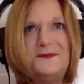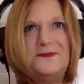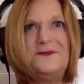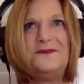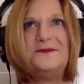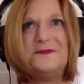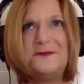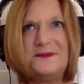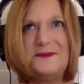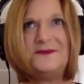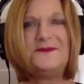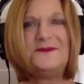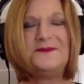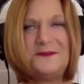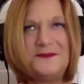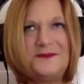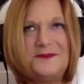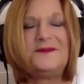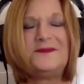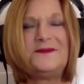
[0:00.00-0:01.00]
And
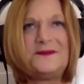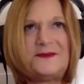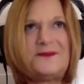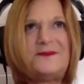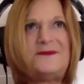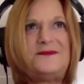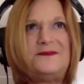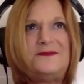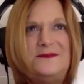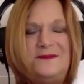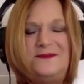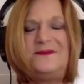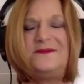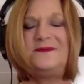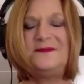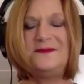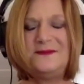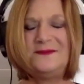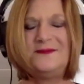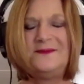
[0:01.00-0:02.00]
so,
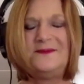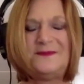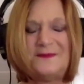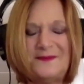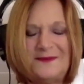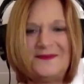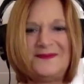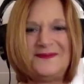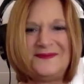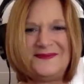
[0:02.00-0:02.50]
without saying,